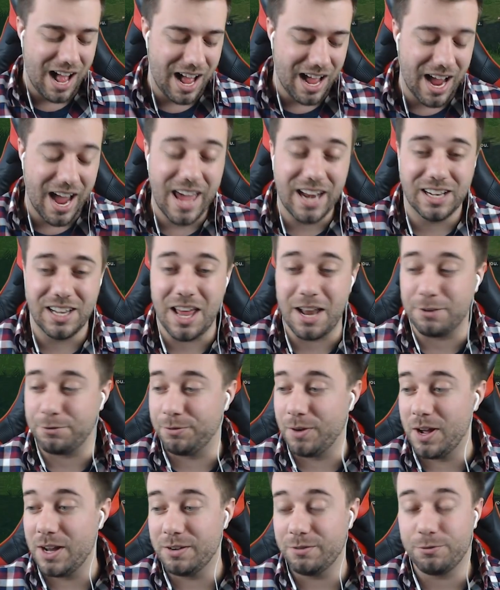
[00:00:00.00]
I had a lot of
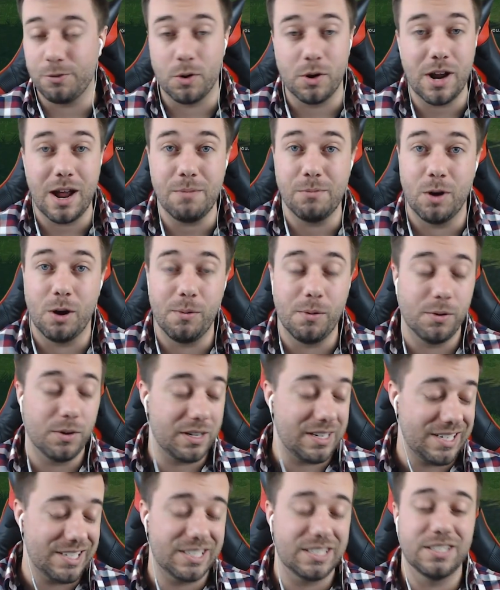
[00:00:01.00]
fun. Fortnite Mobile
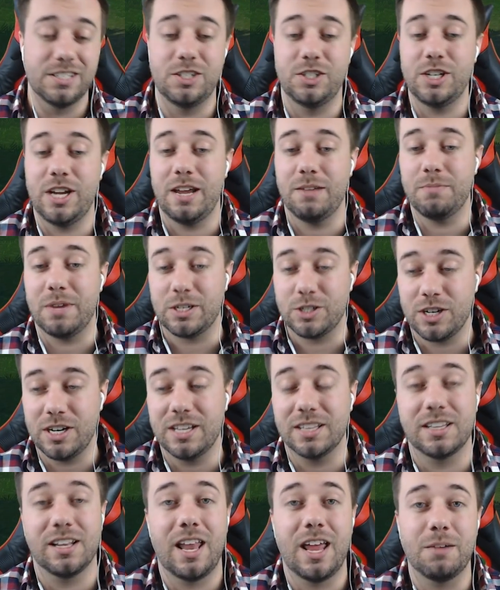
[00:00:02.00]
is legit. Make sure you
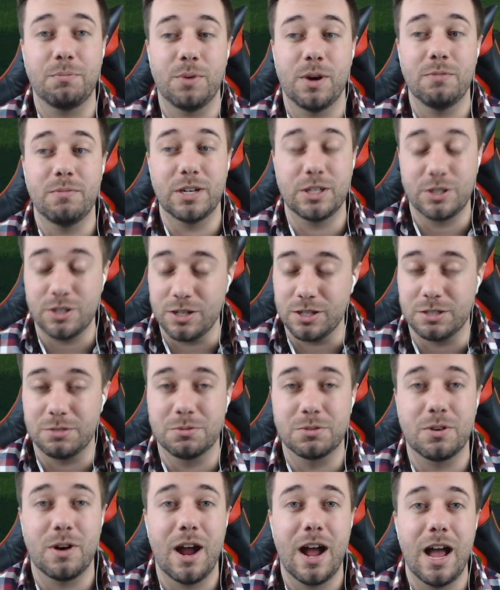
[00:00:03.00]
hit the like button. Make sure you're
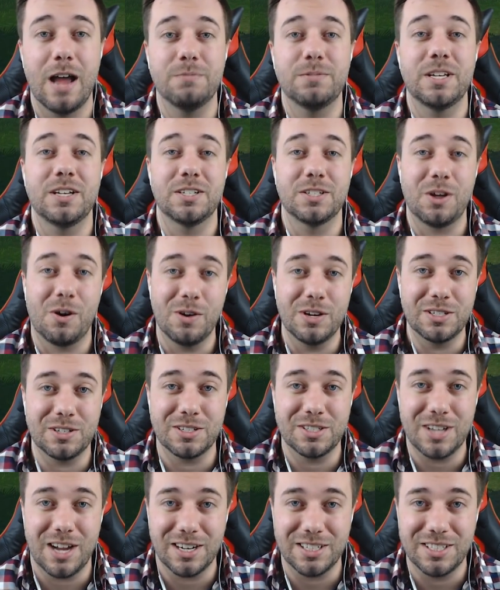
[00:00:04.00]
subscribed. And as always,
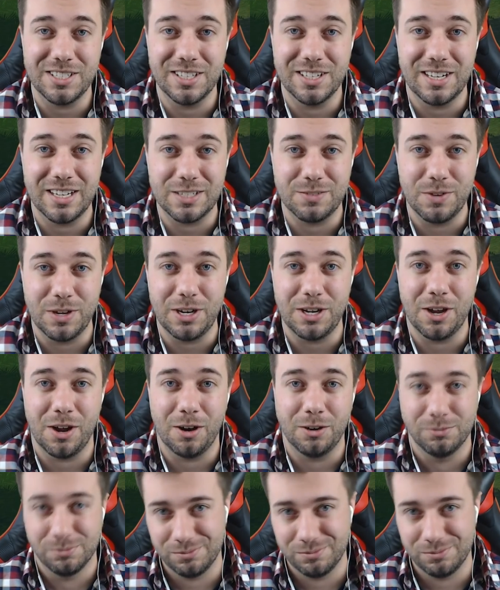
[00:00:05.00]
I'll talk to you in the next video.